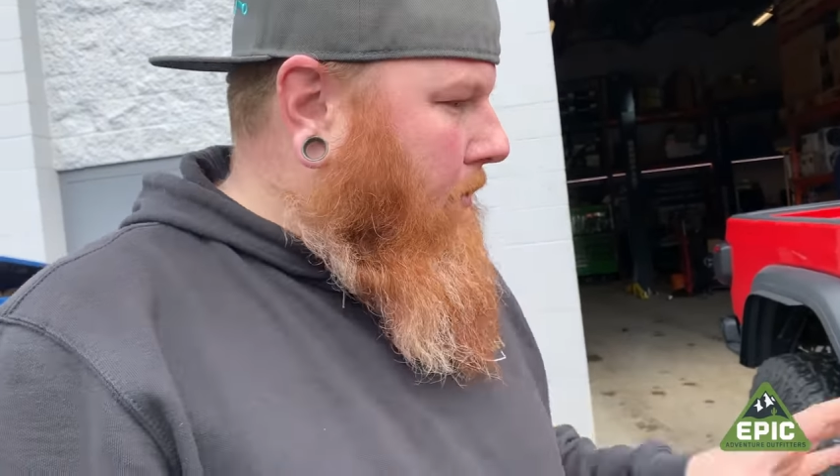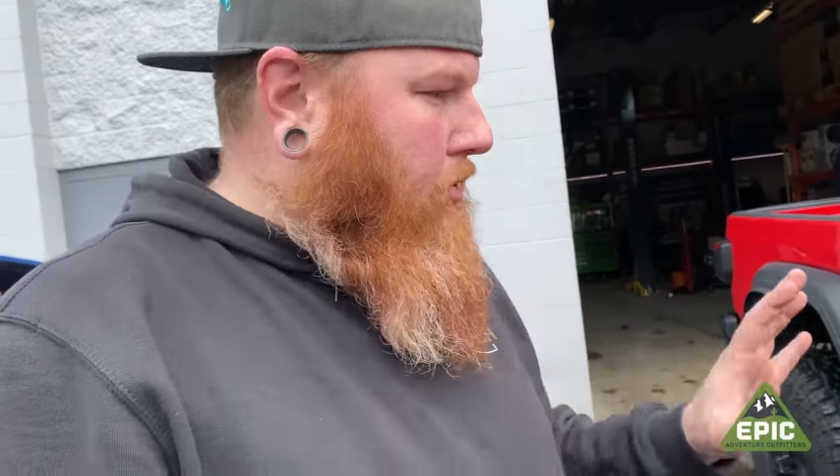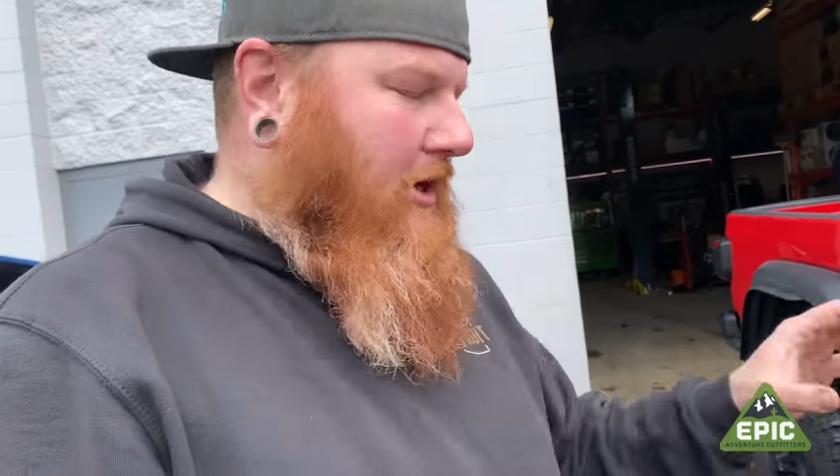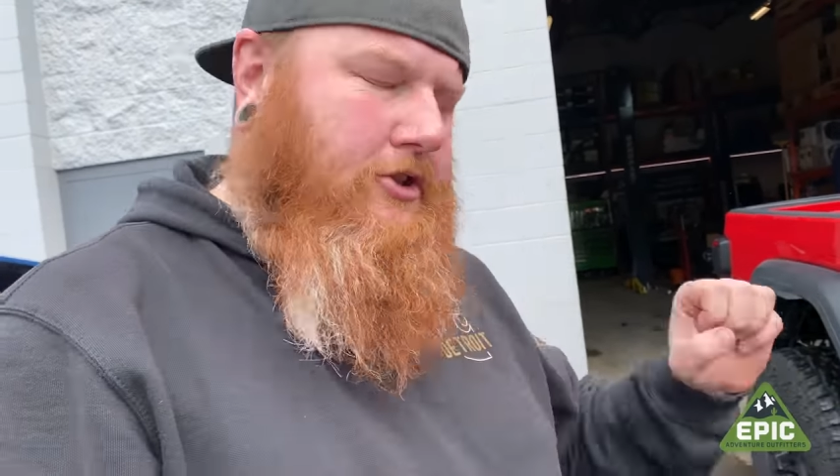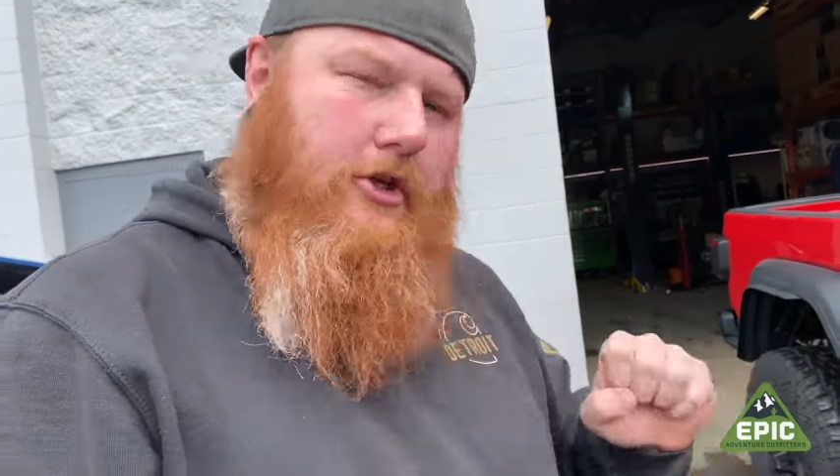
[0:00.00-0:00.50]

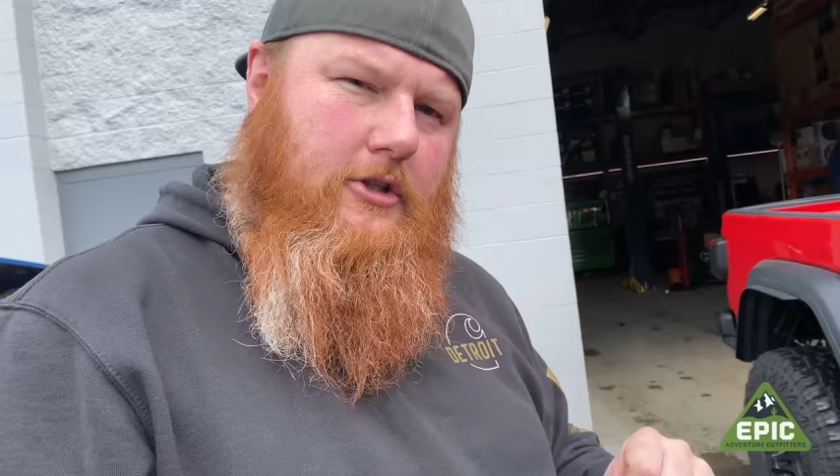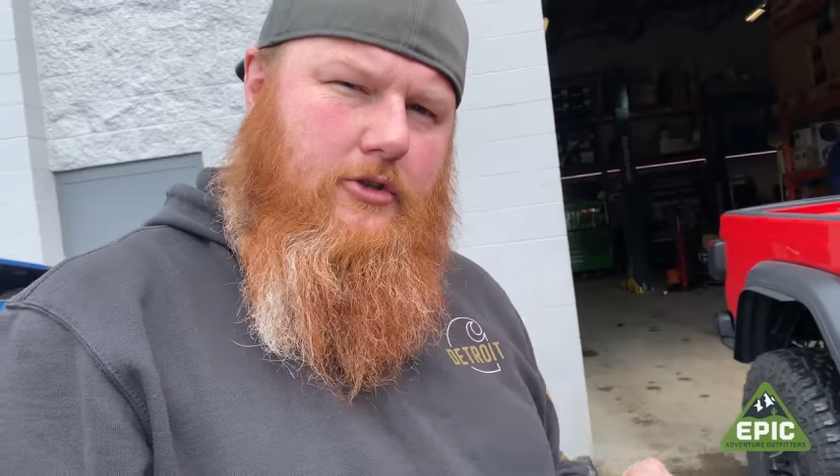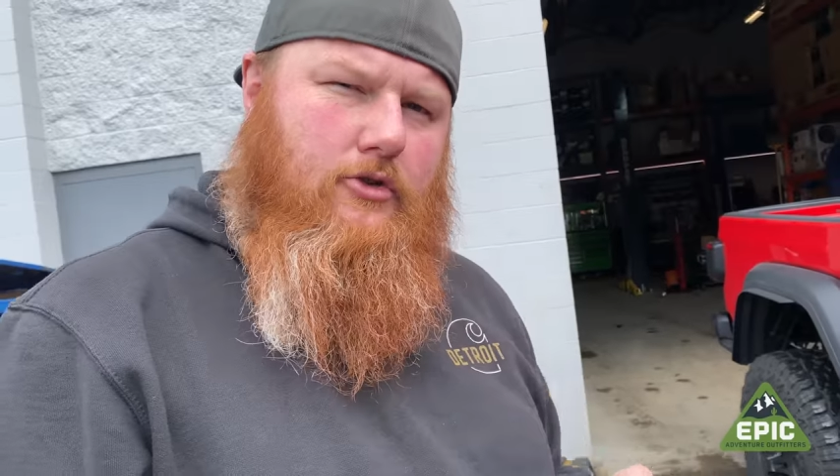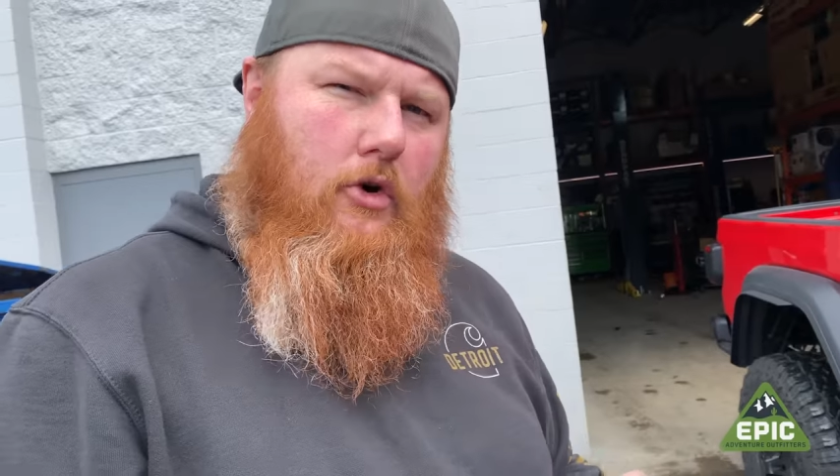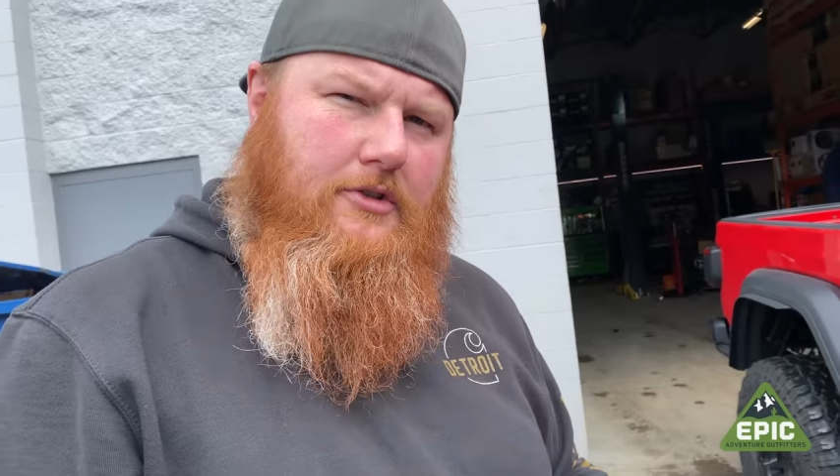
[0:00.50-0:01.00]
pressure
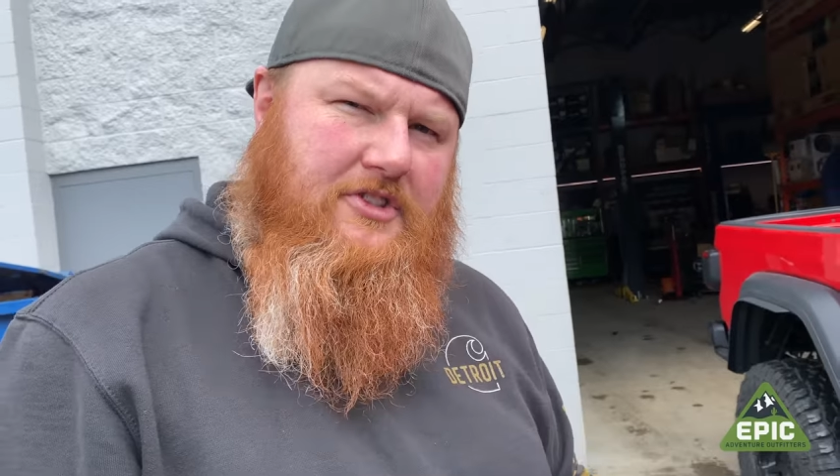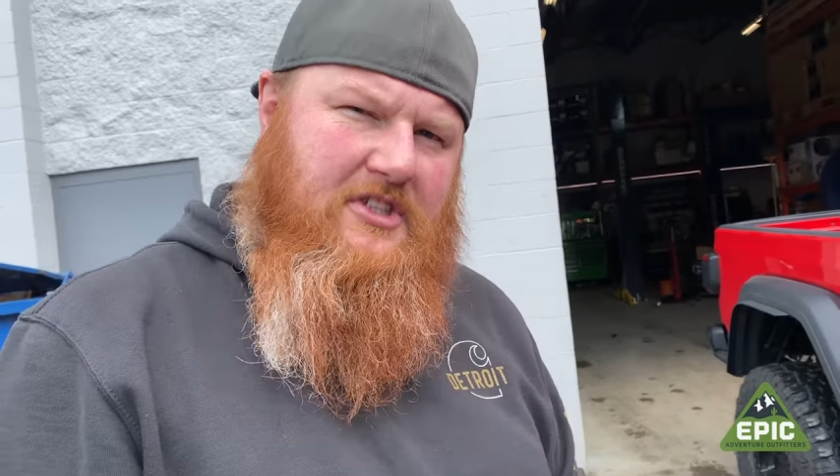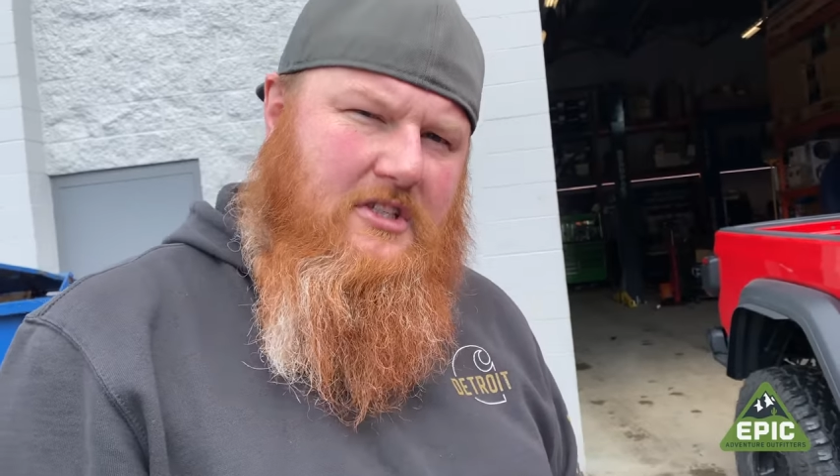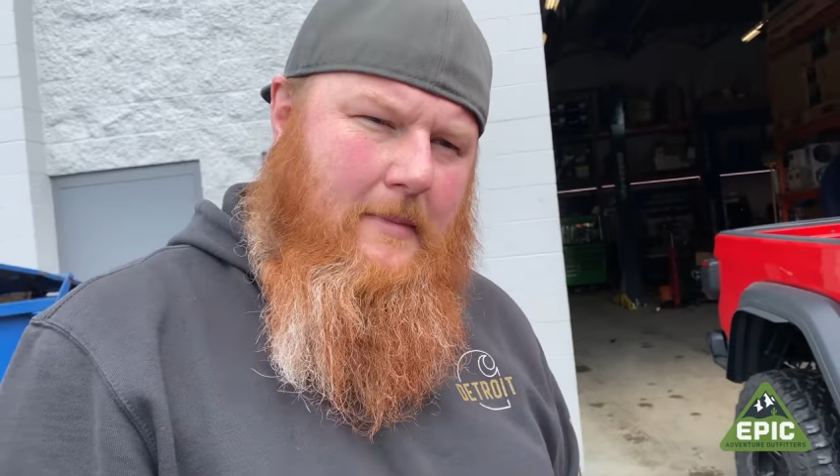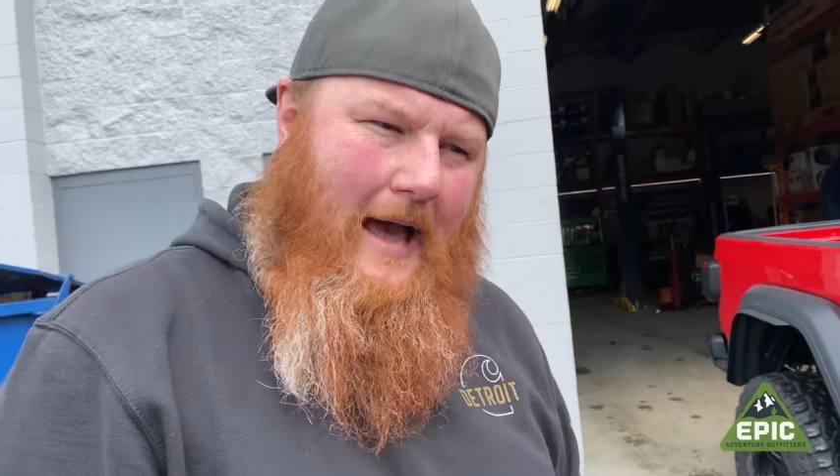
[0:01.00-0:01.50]
control system